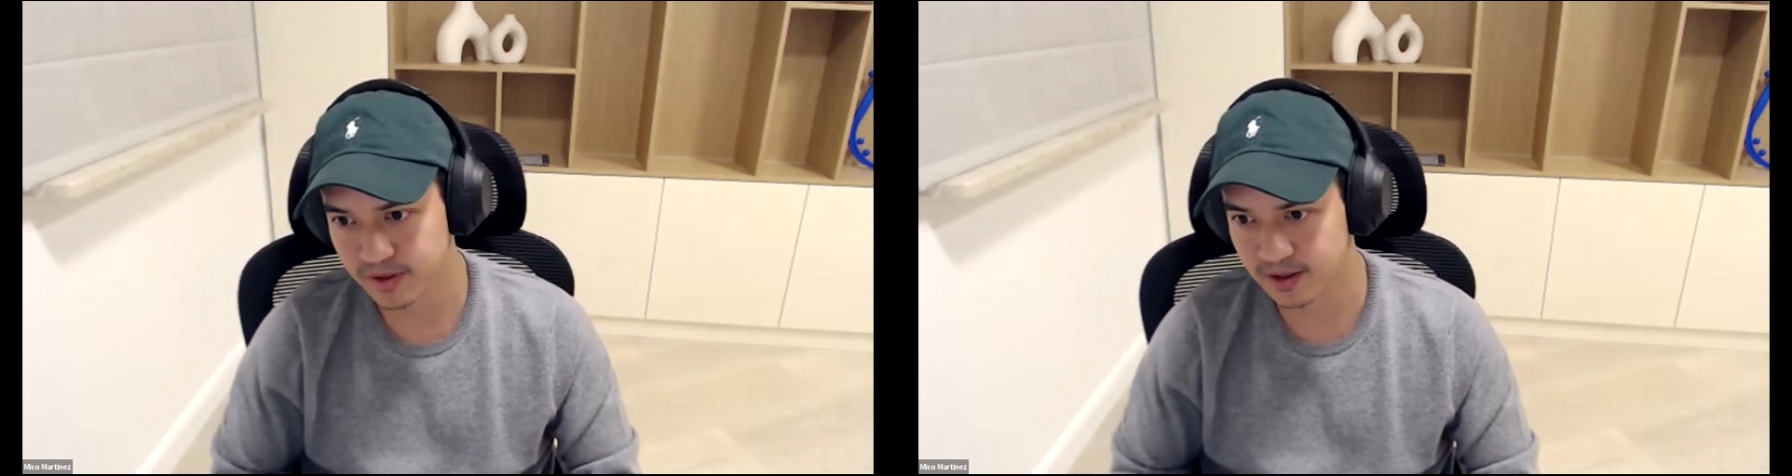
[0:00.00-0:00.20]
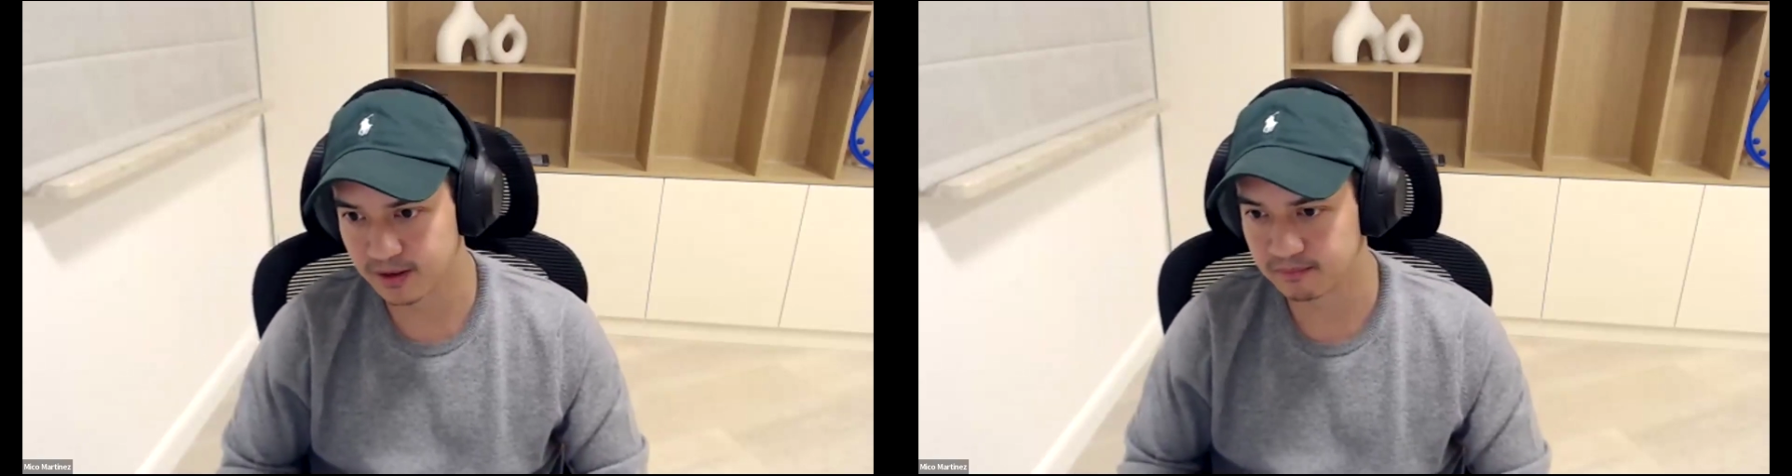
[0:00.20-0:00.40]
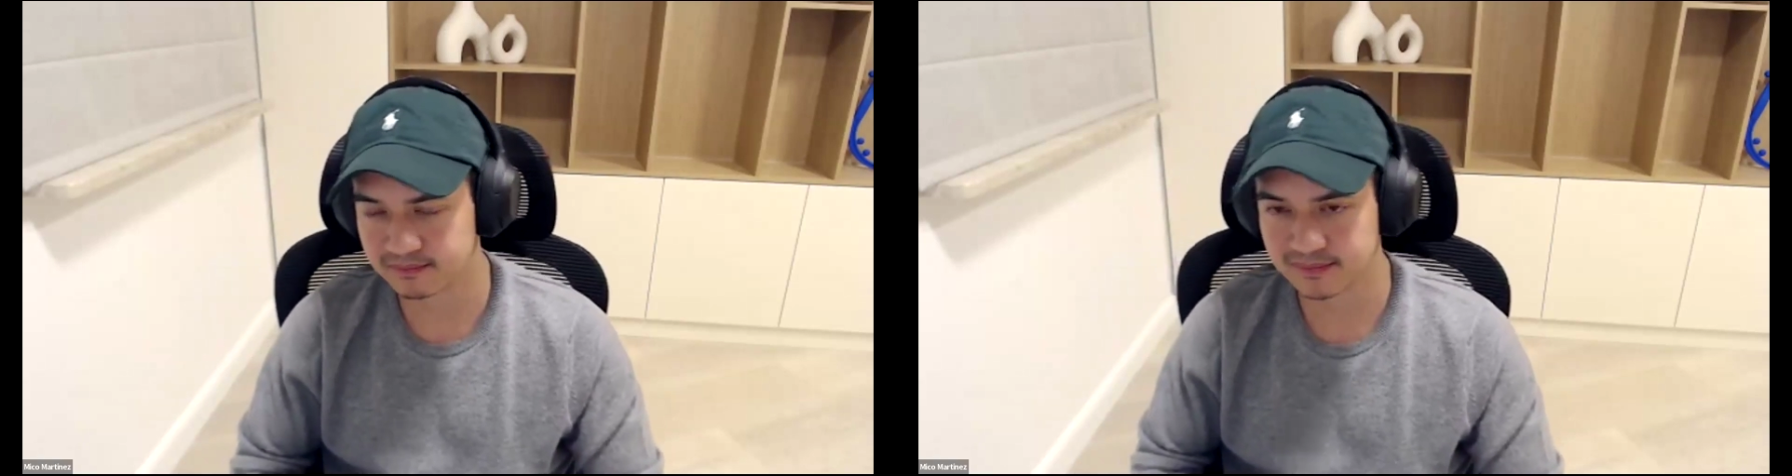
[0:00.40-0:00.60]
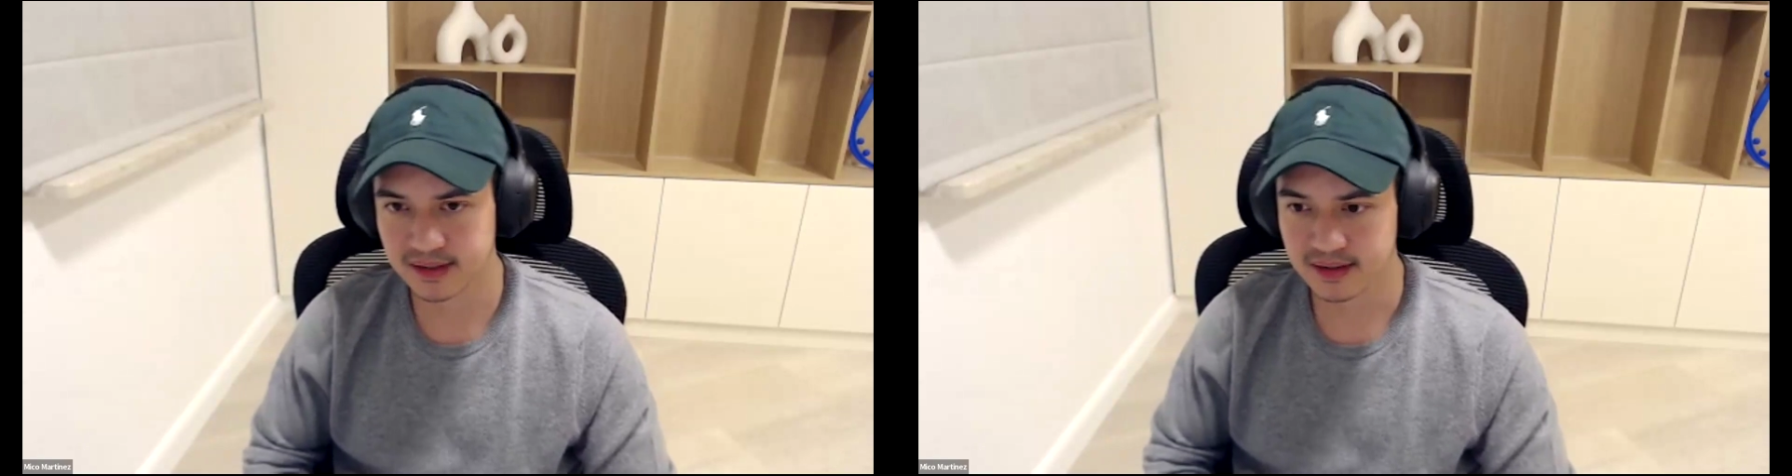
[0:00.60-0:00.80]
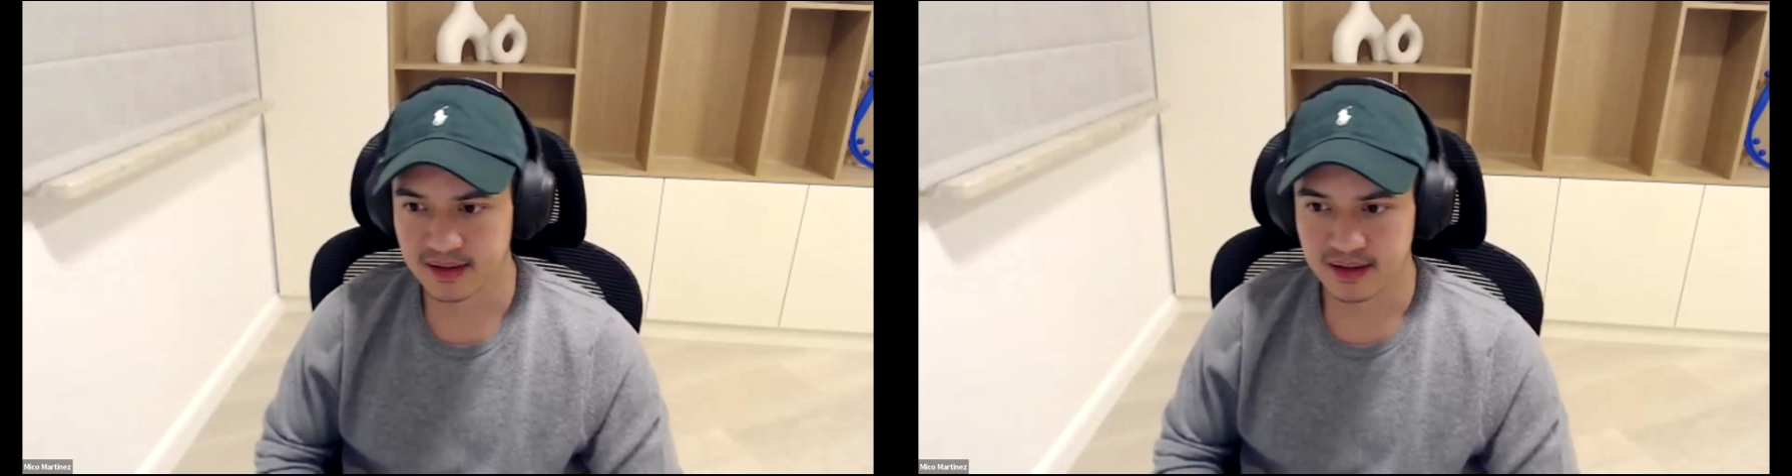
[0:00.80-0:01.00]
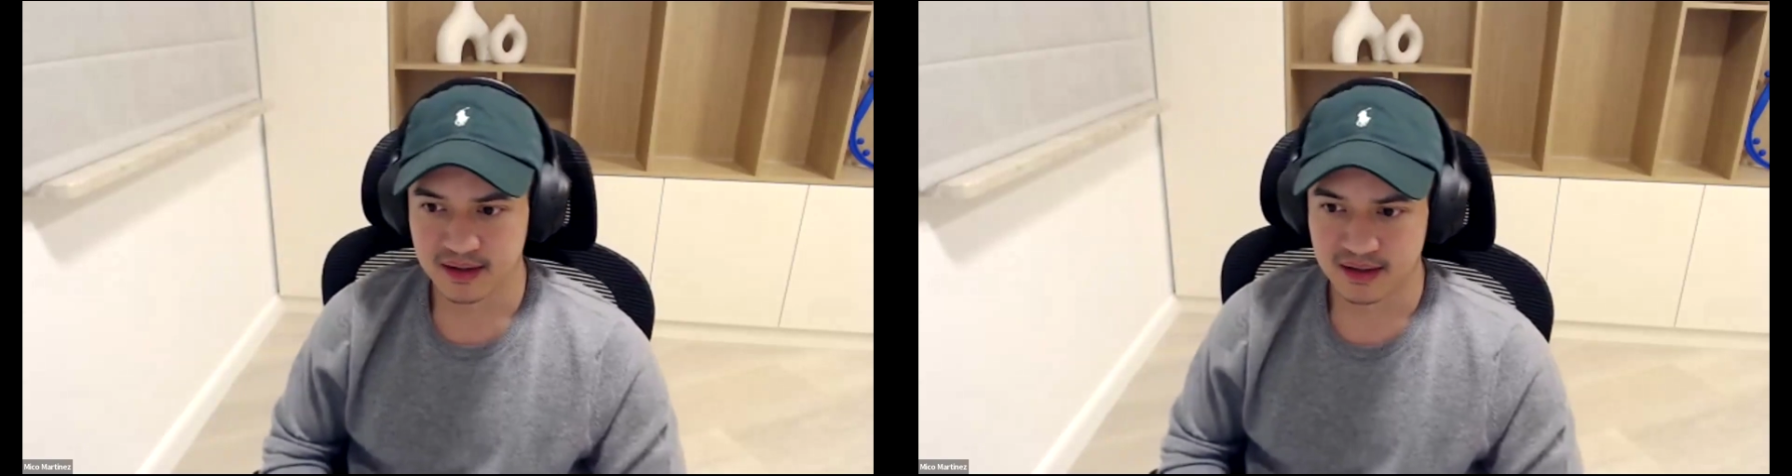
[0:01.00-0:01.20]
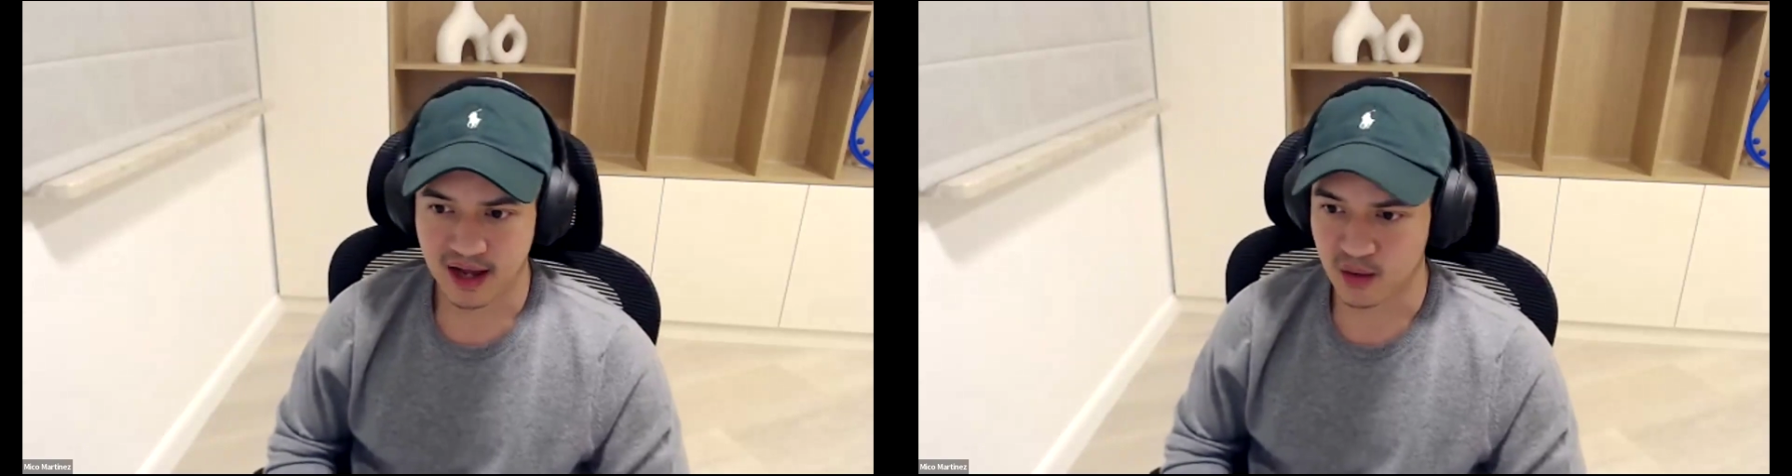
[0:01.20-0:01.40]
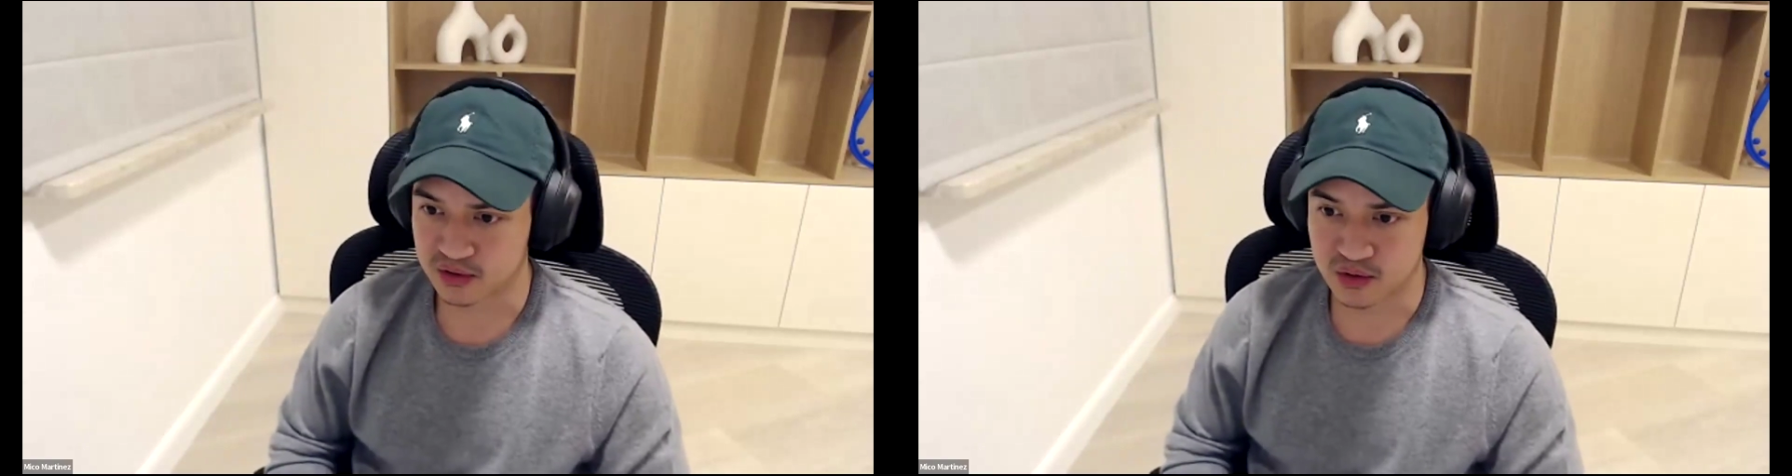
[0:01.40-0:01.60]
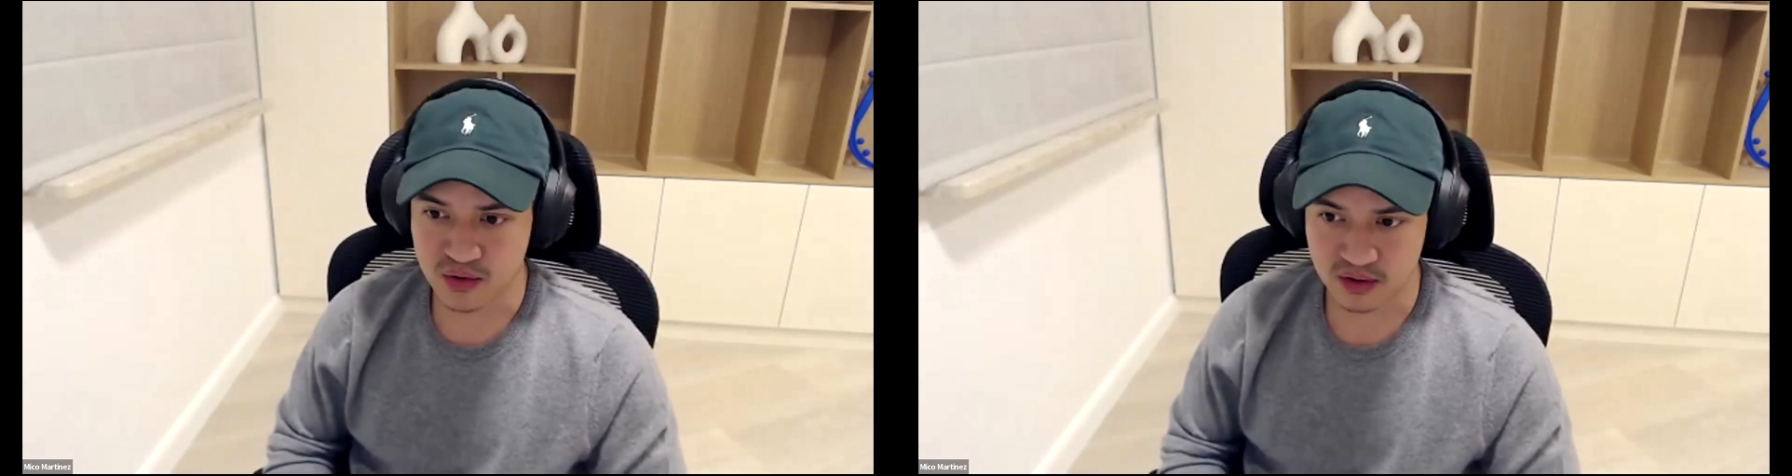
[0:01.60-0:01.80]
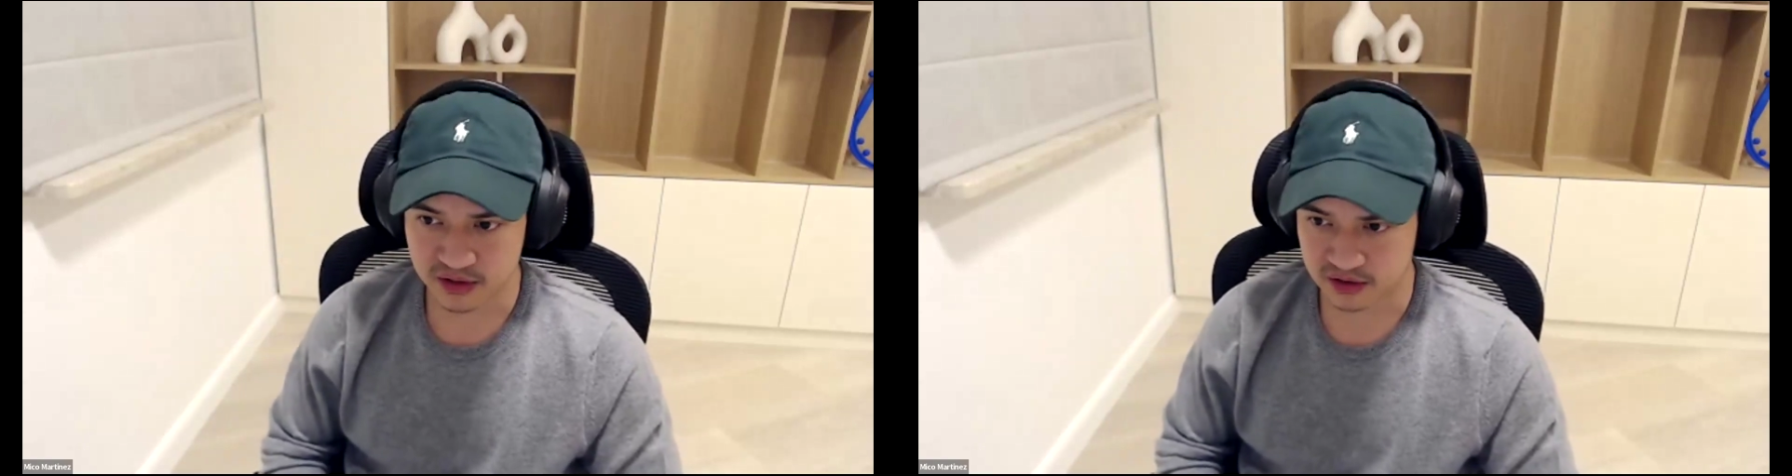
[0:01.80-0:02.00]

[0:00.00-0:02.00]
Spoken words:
Um, I would Google